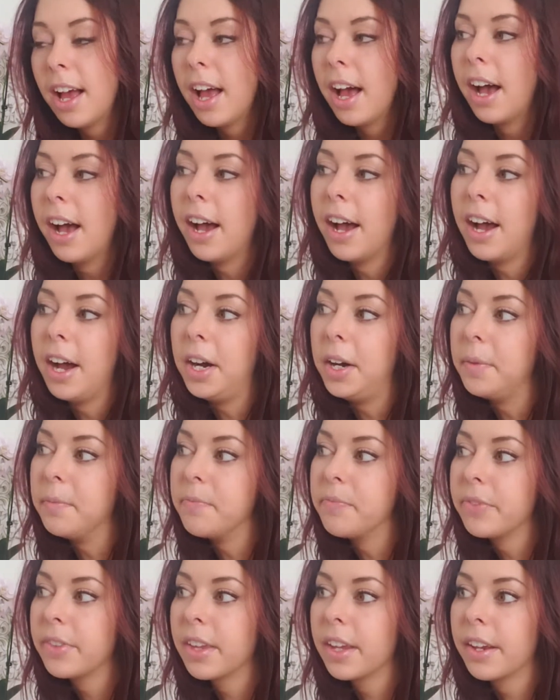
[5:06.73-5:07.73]

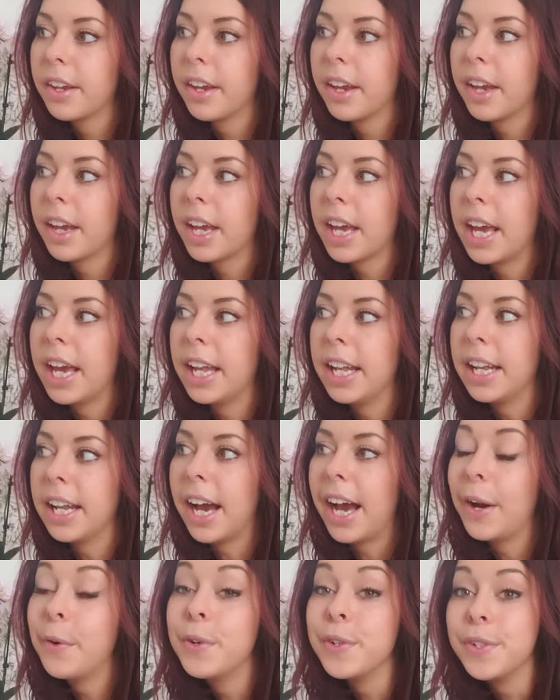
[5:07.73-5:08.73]
And
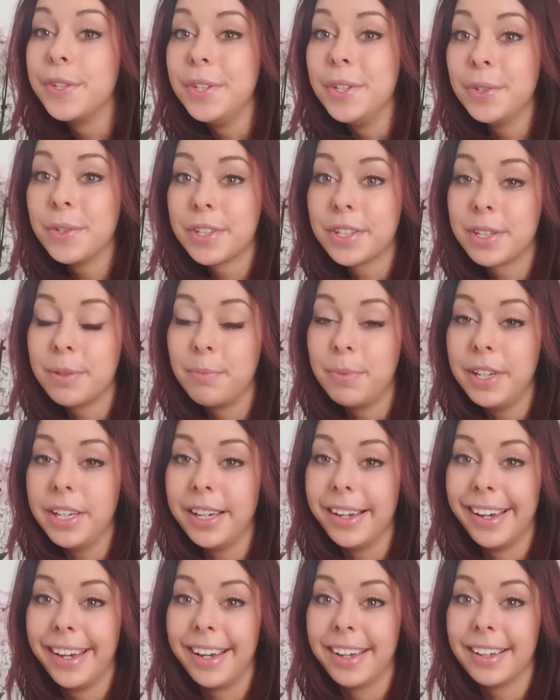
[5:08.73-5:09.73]
I was used to
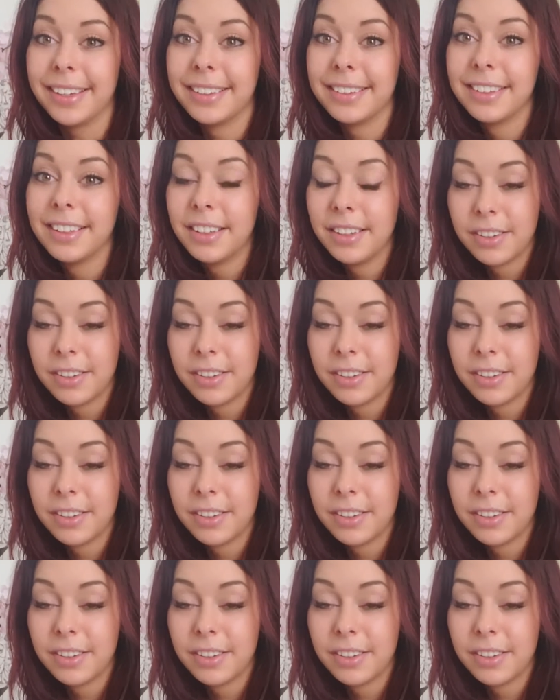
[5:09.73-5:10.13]
being,